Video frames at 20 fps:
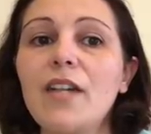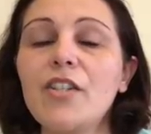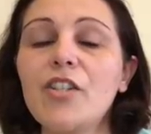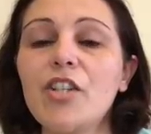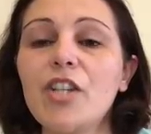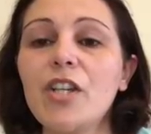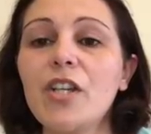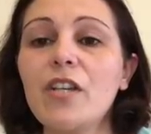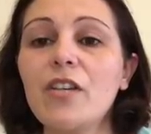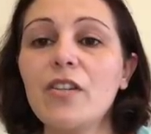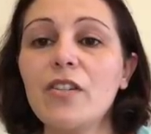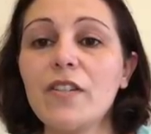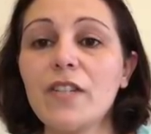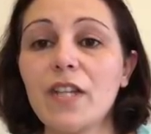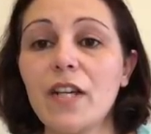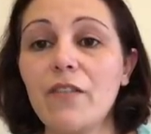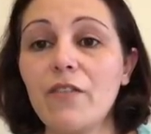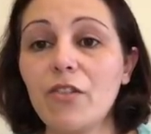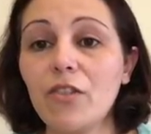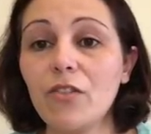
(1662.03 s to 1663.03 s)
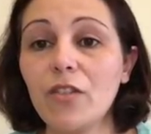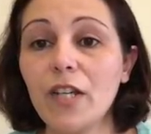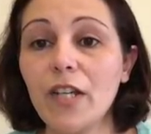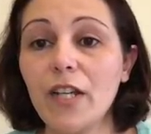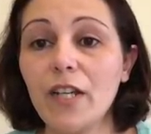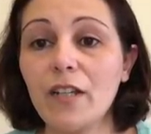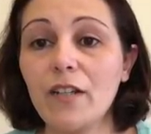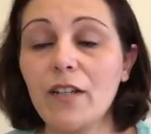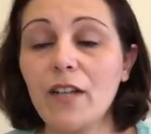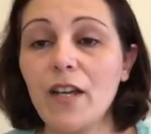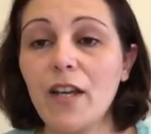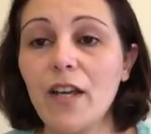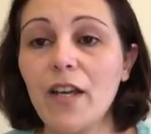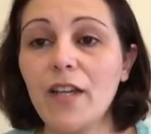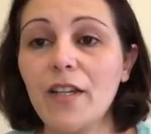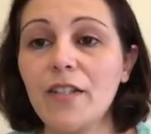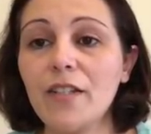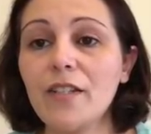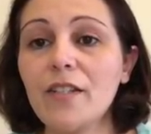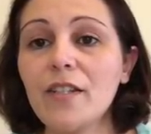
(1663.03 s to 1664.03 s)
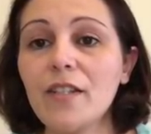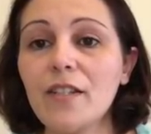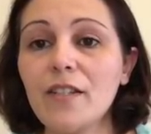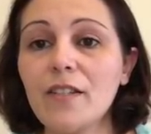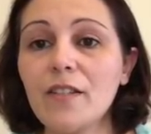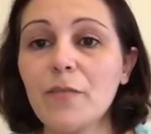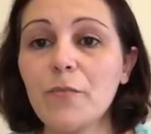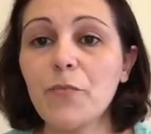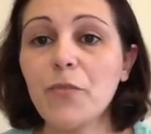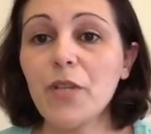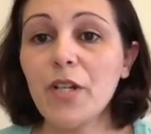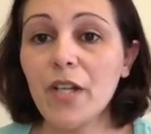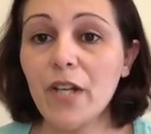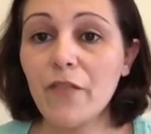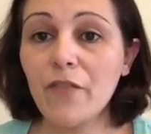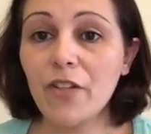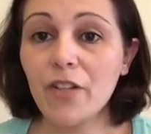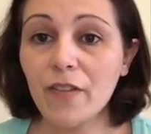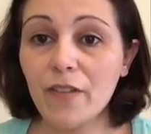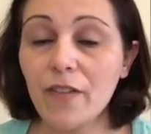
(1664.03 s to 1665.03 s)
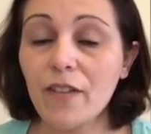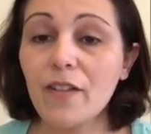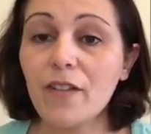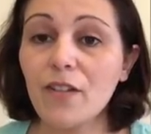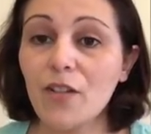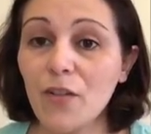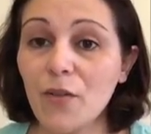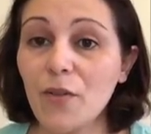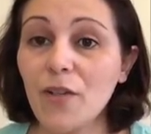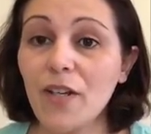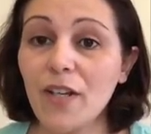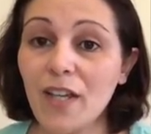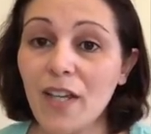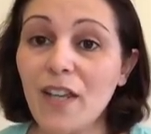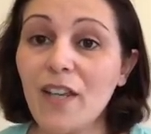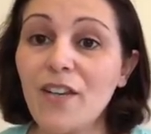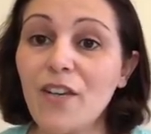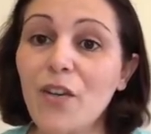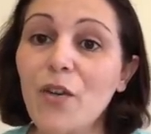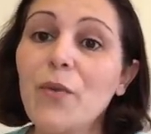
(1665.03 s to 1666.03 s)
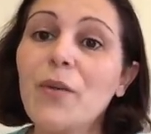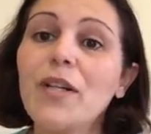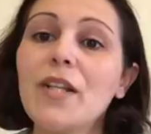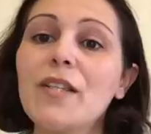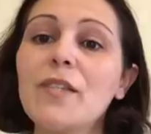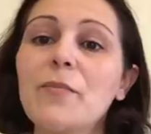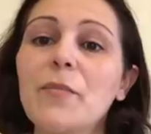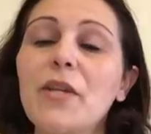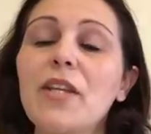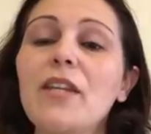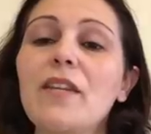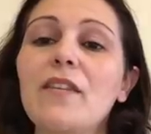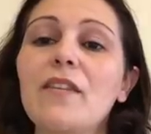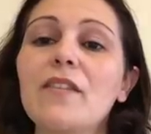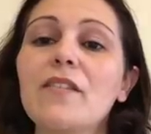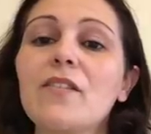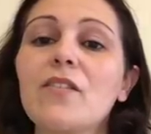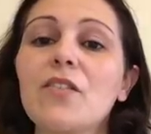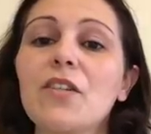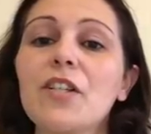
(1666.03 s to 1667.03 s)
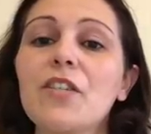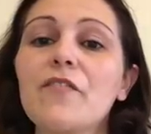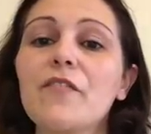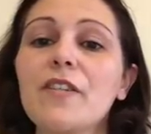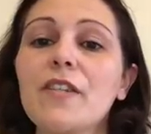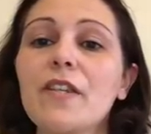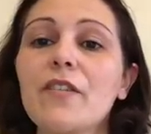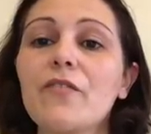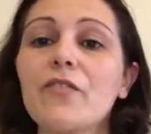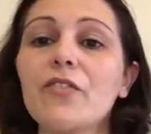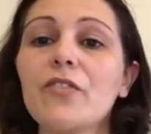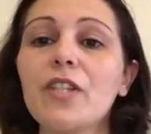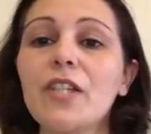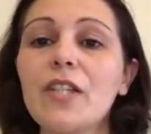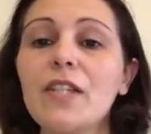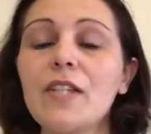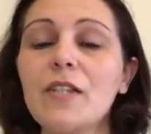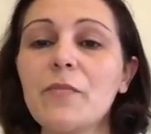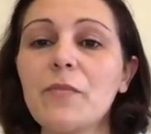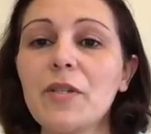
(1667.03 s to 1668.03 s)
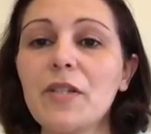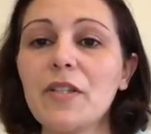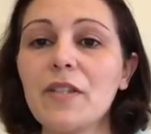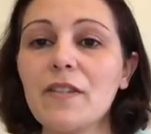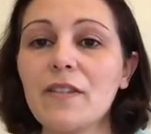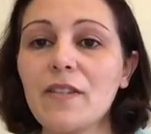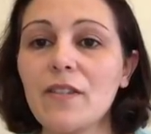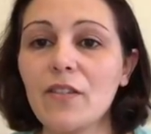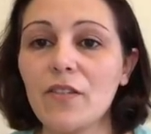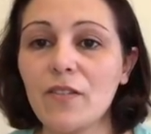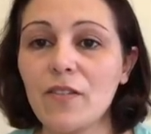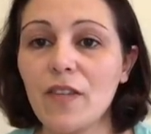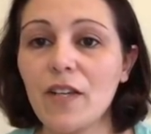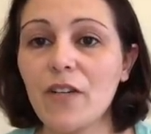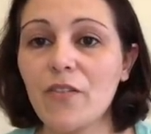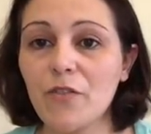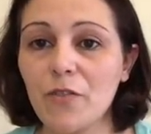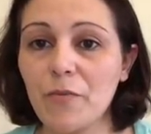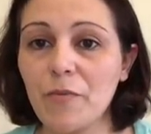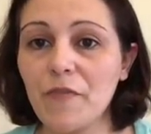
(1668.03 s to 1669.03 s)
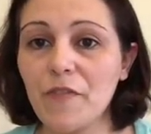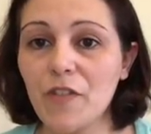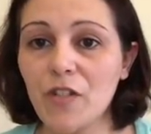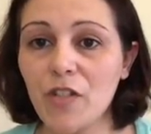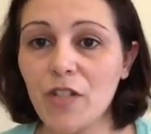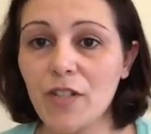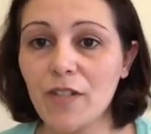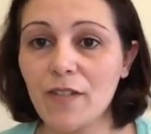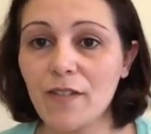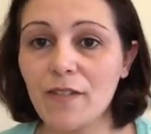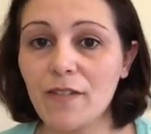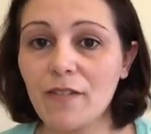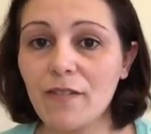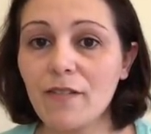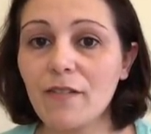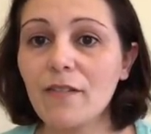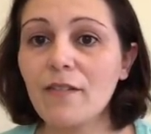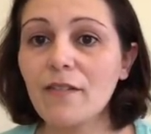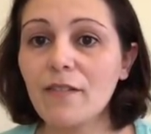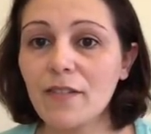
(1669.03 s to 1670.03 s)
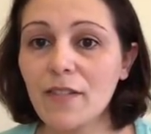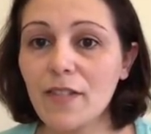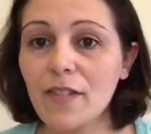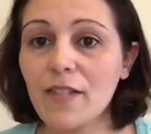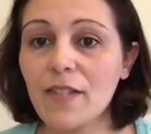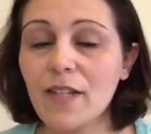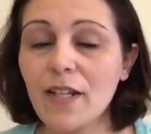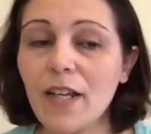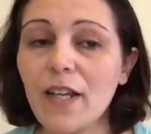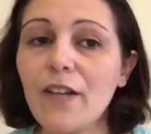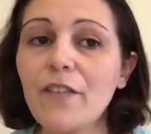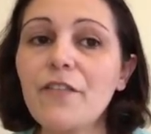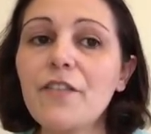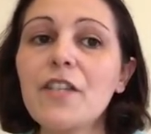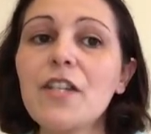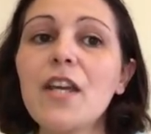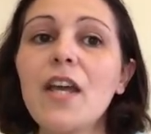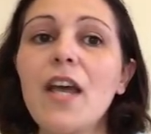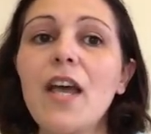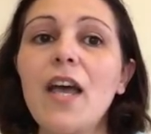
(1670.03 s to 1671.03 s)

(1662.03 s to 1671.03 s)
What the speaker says: she goes to have a look at it, and it's pretty evident that no one has been in this cottage for several years, because that group of students since left.